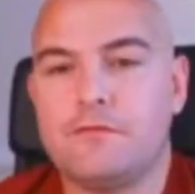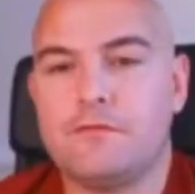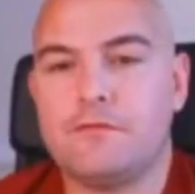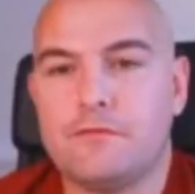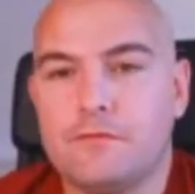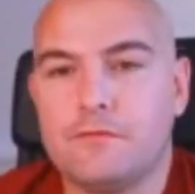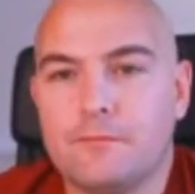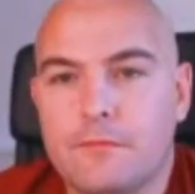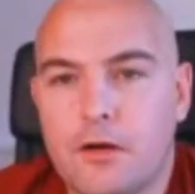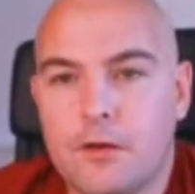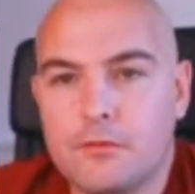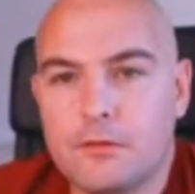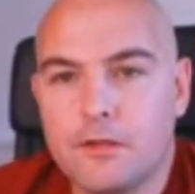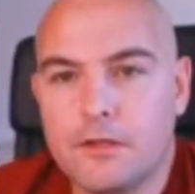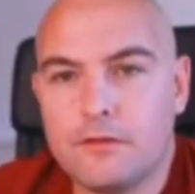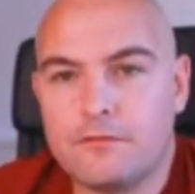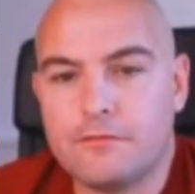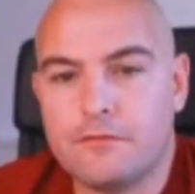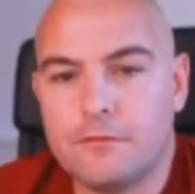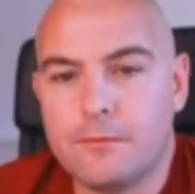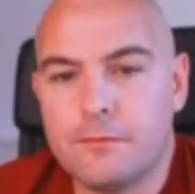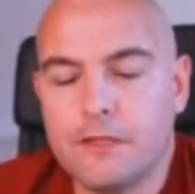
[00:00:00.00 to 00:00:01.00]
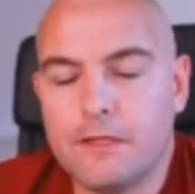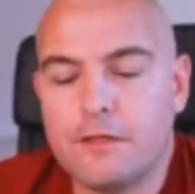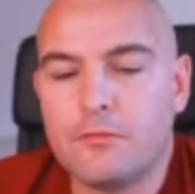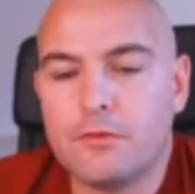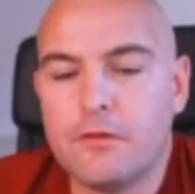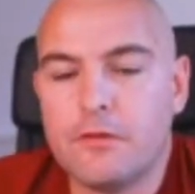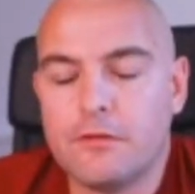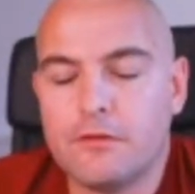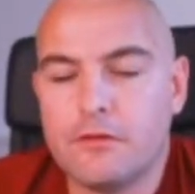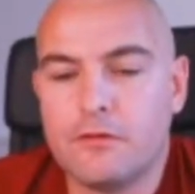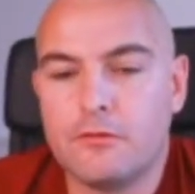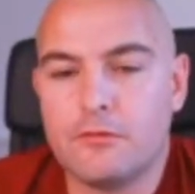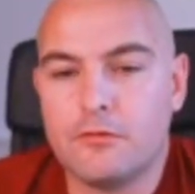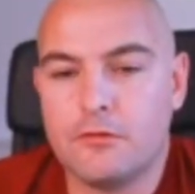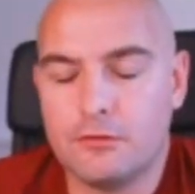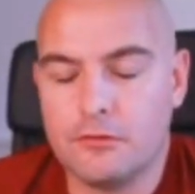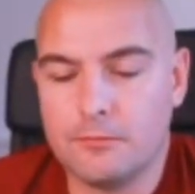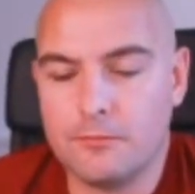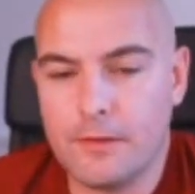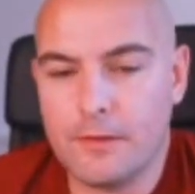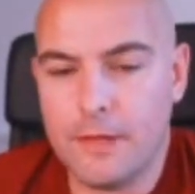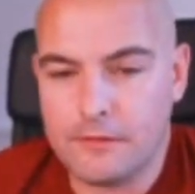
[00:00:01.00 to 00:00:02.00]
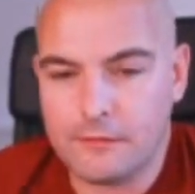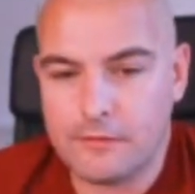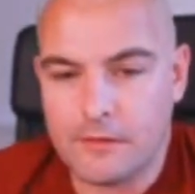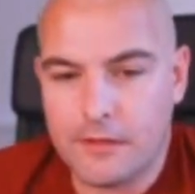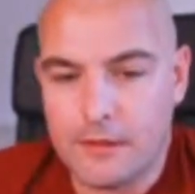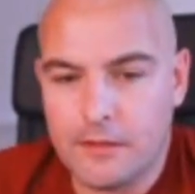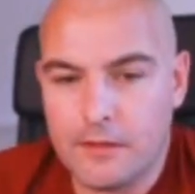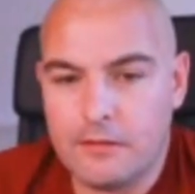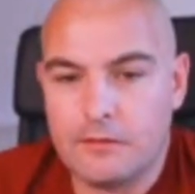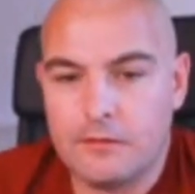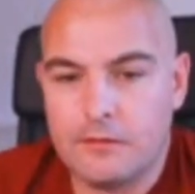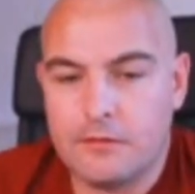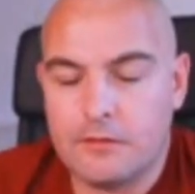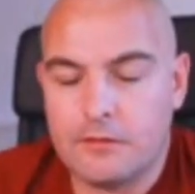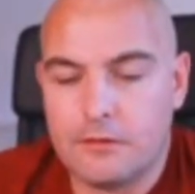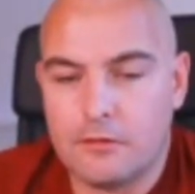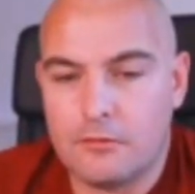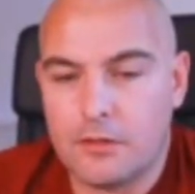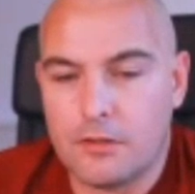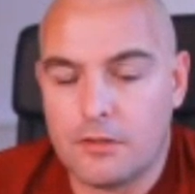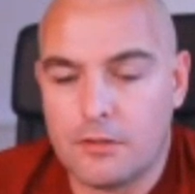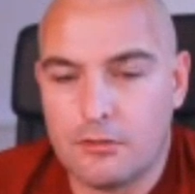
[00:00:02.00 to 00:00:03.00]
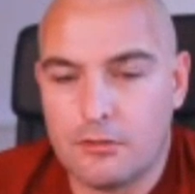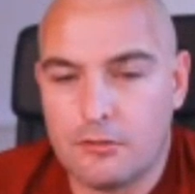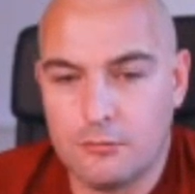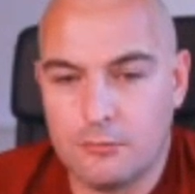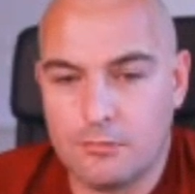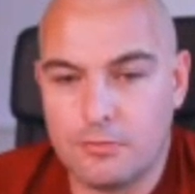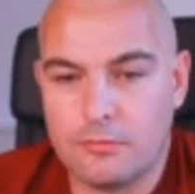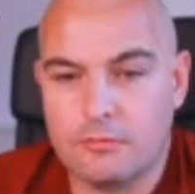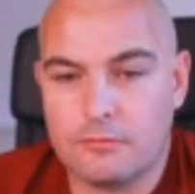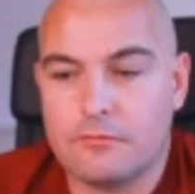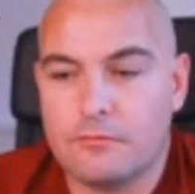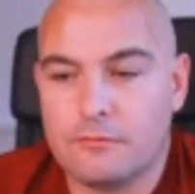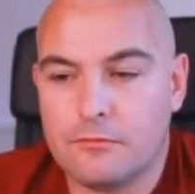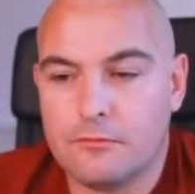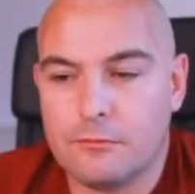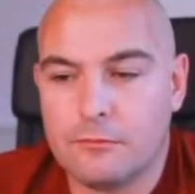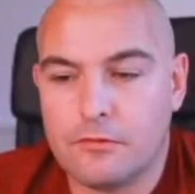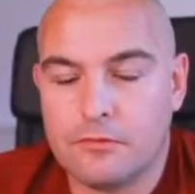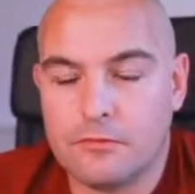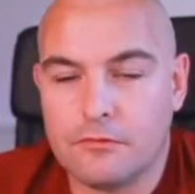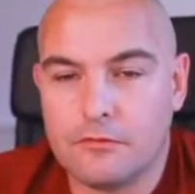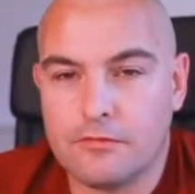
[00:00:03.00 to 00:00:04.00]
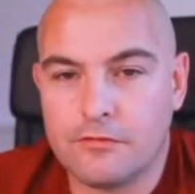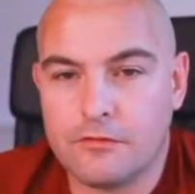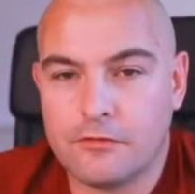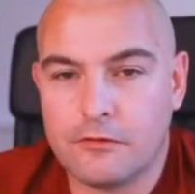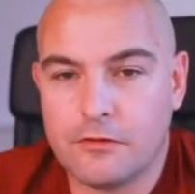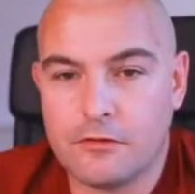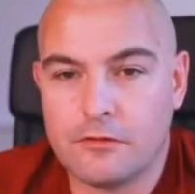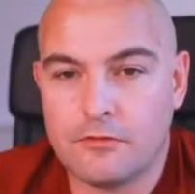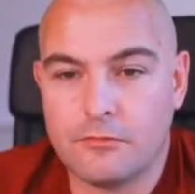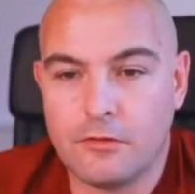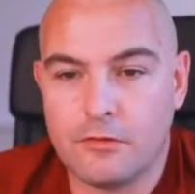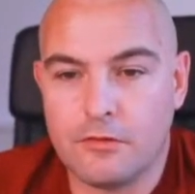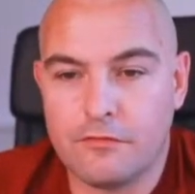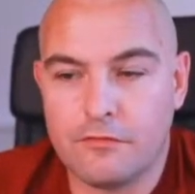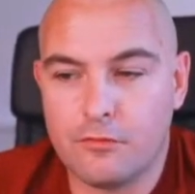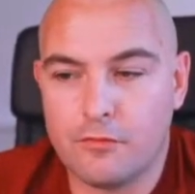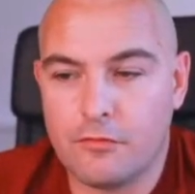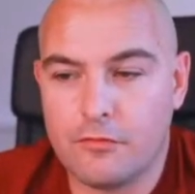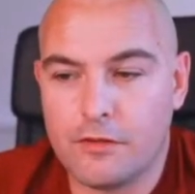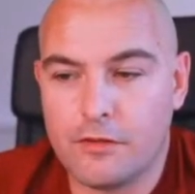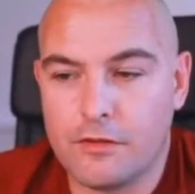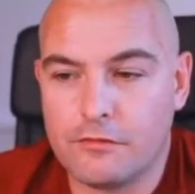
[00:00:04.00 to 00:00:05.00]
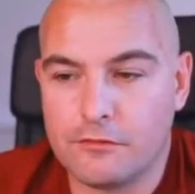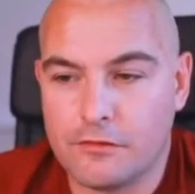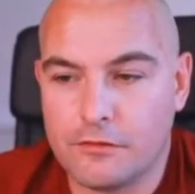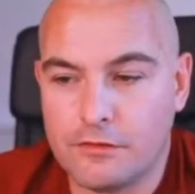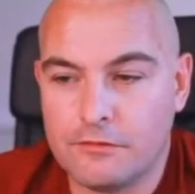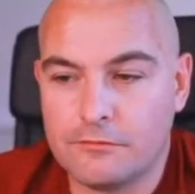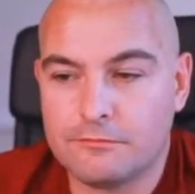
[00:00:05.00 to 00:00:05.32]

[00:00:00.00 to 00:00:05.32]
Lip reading: only familiar with the OODA loop as a loop or a circle with 4 things on it,